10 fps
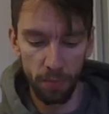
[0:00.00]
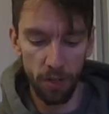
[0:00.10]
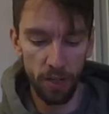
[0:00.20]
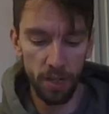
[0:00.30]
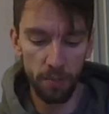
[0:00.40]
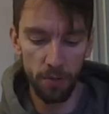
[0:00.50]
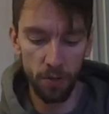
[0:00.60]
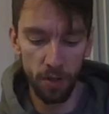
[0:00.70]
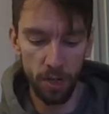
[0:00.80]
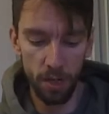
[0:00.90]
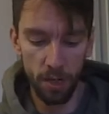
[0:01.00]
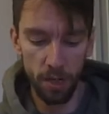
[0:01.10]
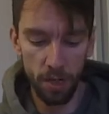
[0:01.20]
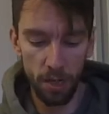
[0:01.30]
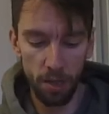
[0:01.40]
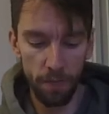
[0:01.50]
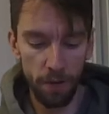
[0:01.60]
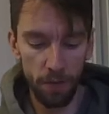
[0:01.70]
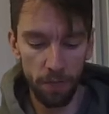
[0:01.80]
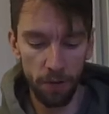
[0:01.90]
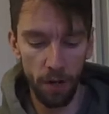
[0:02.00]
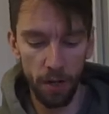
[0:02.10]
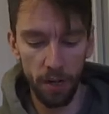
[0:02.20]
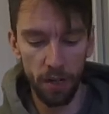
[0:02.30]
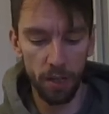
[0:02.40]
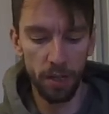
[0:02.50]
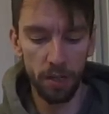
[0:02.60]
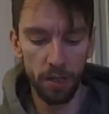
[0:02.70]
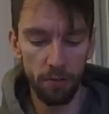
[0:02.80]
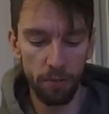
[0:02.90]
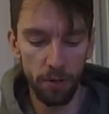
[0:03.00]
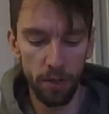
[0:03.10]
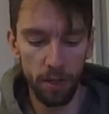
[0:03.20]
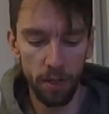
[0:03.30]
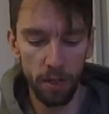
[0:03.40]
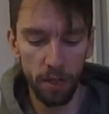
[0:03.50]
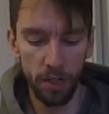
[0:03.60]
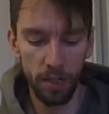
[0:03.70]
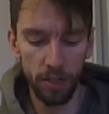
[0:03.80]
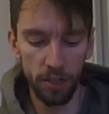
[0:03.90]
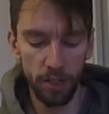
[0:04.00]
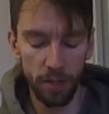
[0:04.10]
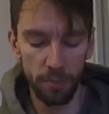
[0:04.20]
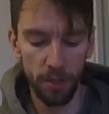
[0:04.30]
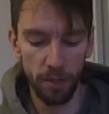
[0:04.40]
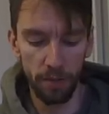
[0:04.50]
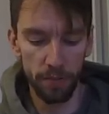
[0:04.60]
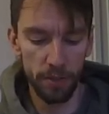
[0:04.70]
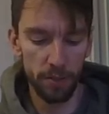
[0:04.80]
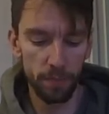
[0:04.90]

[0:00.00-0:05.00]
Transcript: But you keep doing it, and you get the feel for it. And then you get really nice sharp knives.